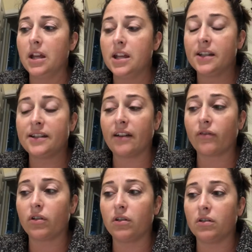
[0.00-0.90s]

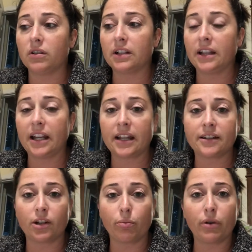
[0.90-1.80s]
several clinics
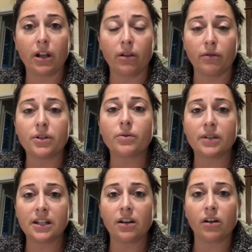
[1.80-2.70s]
that are pretty close to
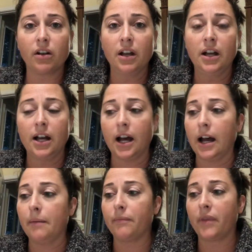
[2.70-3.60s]
us here
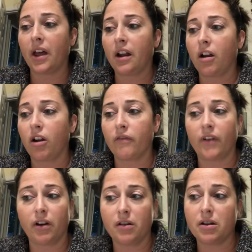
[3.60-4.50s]
that are
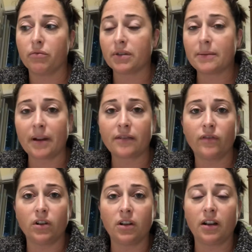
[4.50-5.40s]
very
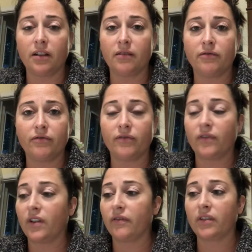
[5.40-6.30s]
respectful
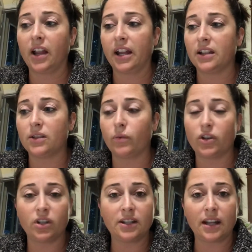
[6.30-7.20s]
of clients'
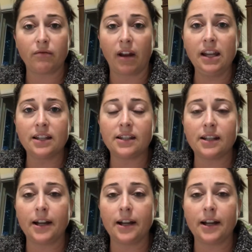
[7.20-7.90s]
wishes and rights.